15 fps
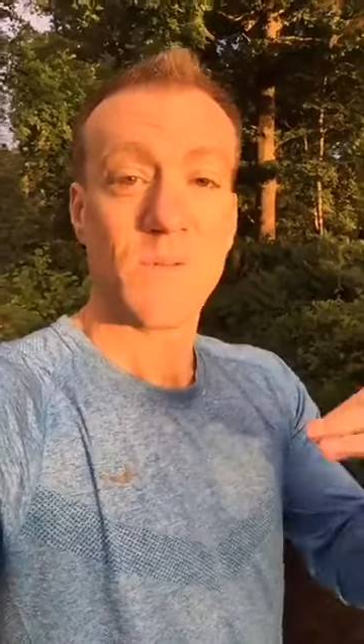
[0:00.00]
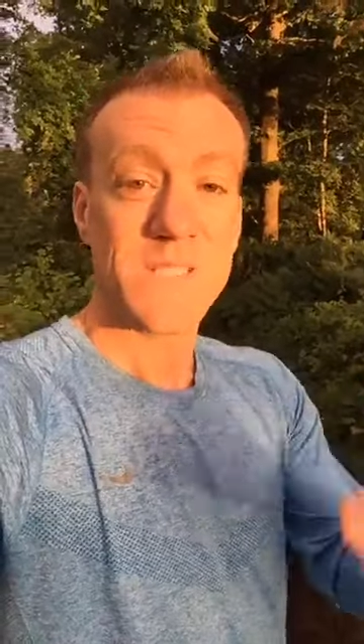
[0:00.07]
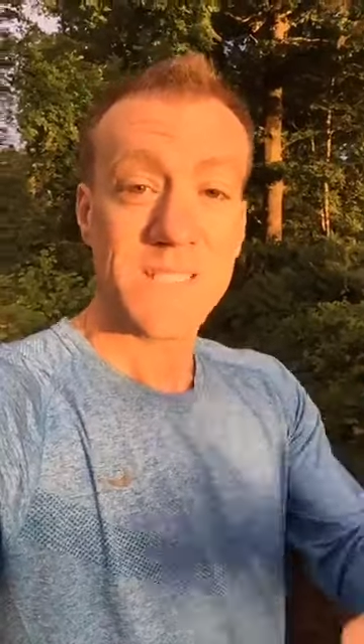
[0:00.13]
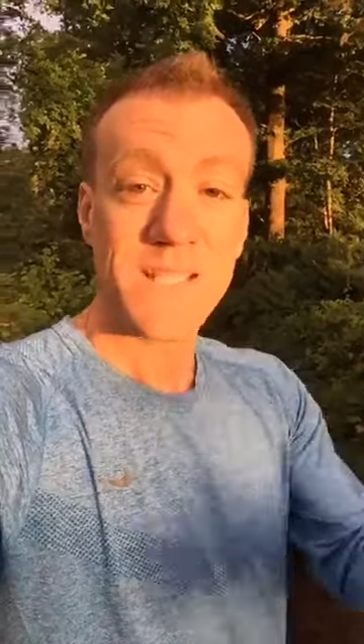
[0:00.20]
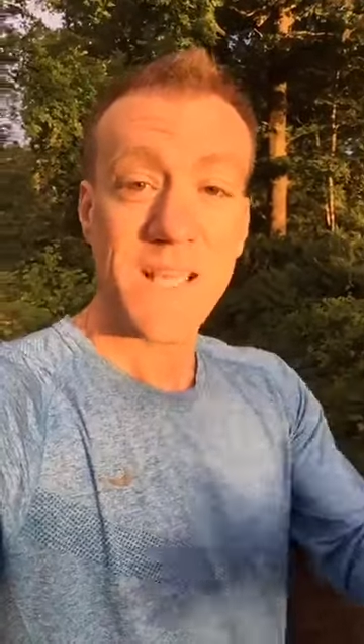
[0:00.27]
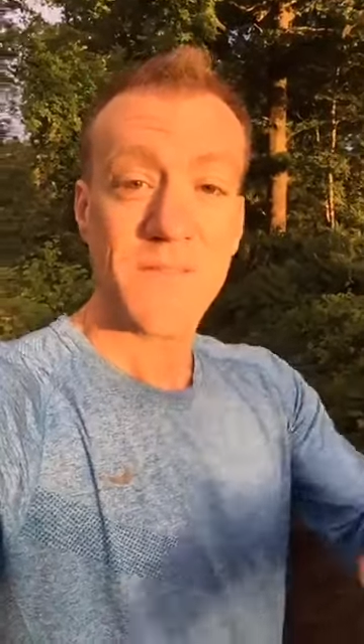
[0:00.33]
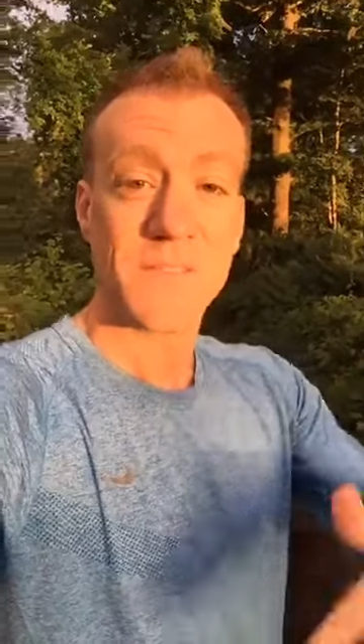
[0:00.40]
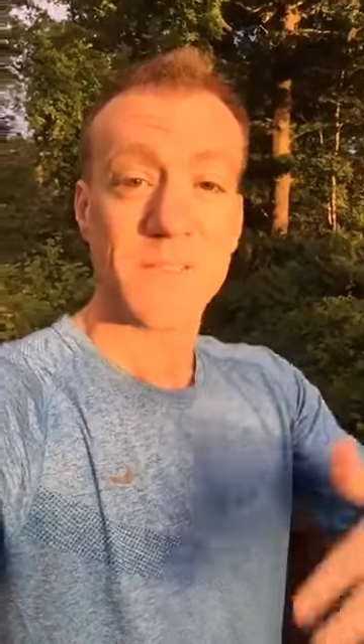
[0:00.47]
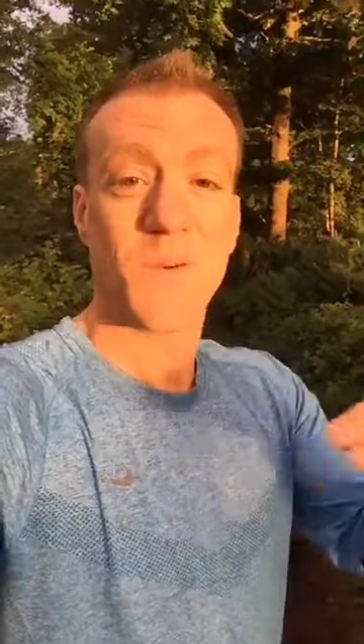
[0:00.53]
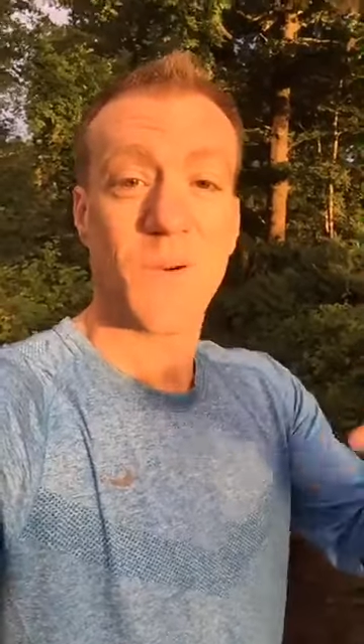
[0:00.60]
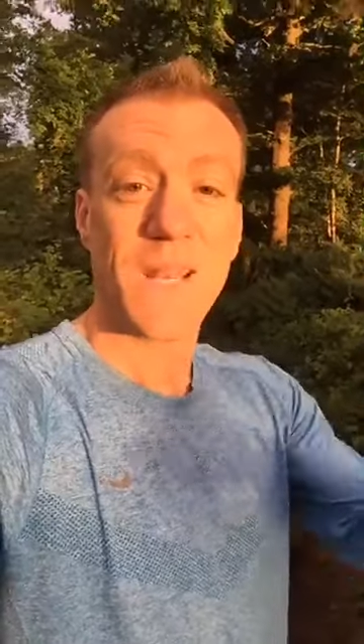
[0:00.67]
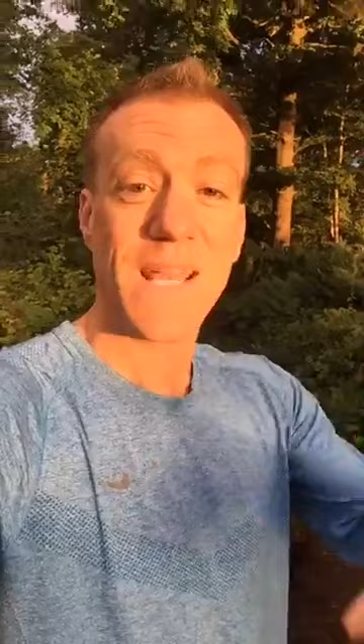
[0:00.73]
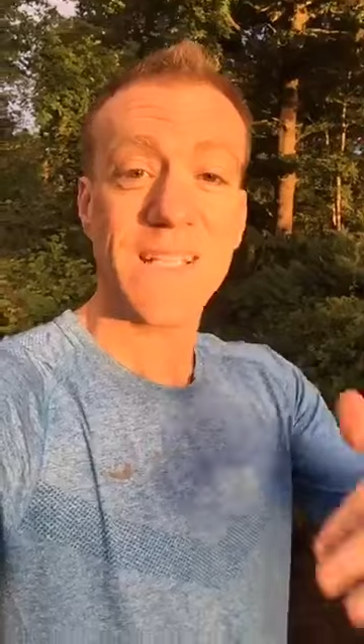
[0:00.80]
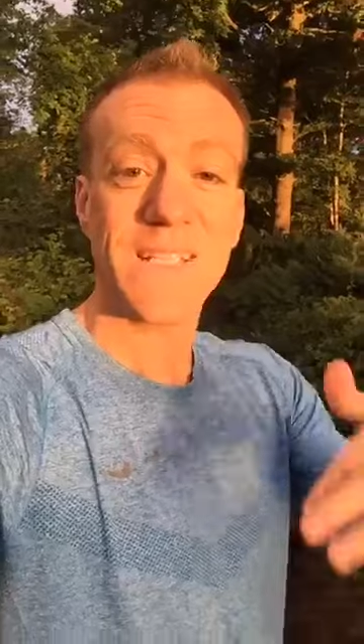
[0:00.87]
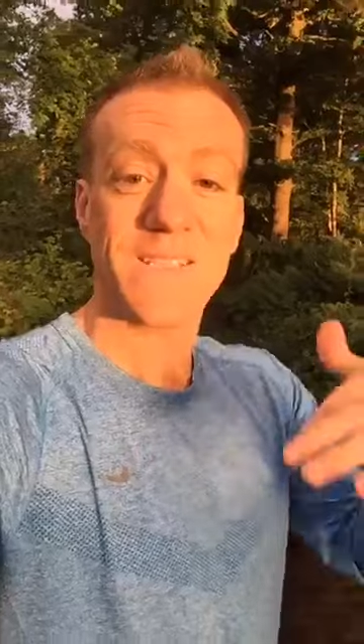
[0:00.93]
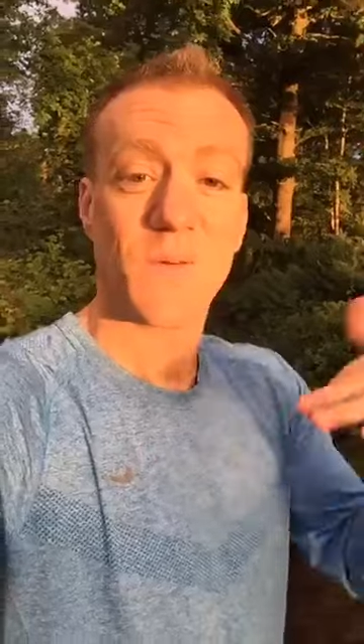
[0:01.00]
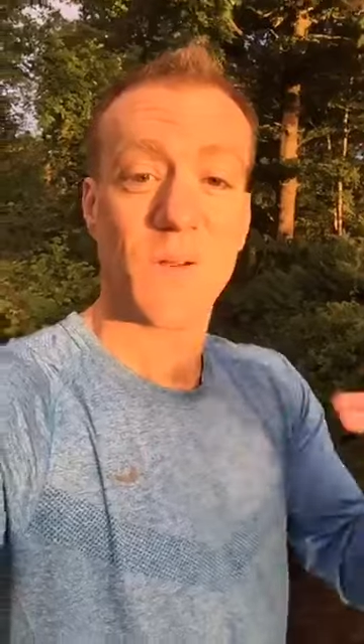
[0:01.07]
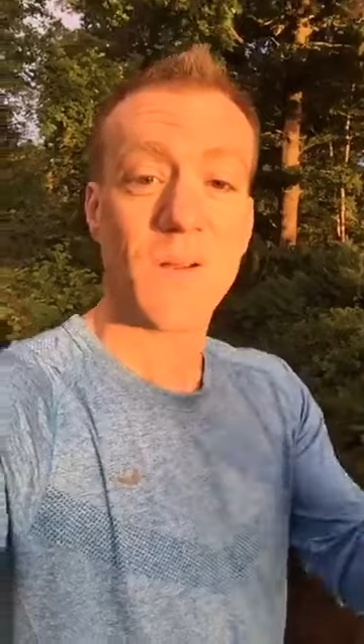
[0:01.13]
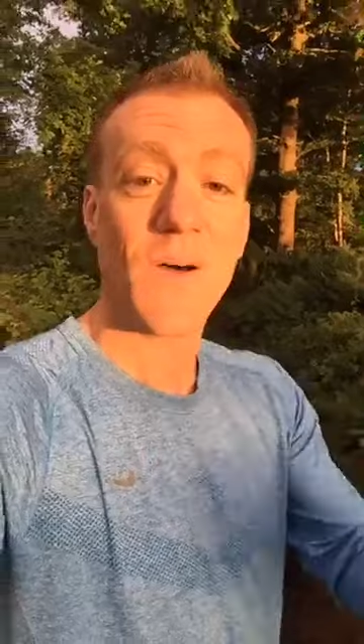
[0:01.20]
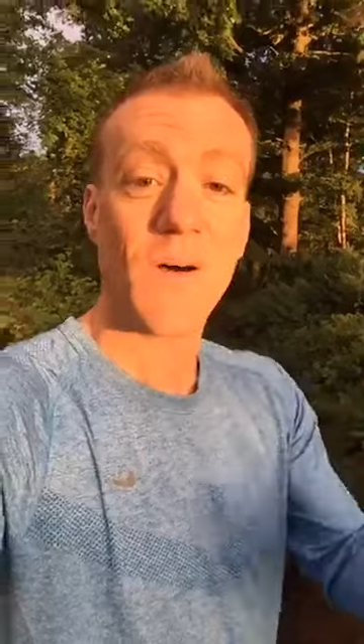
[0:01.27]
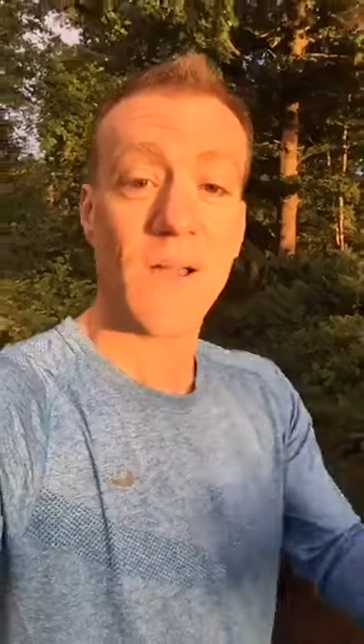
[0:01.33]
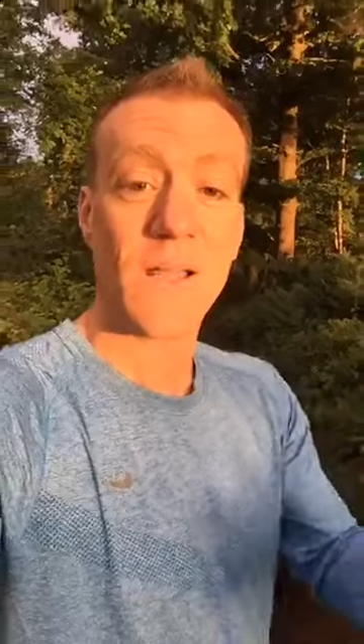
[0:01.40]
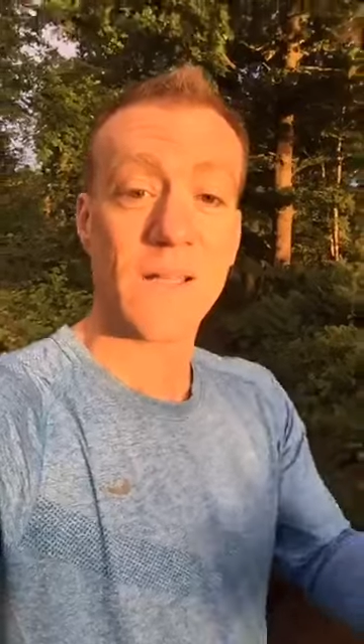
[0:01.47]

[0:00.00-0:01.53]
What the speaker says: a 7 to an 8 to a 9.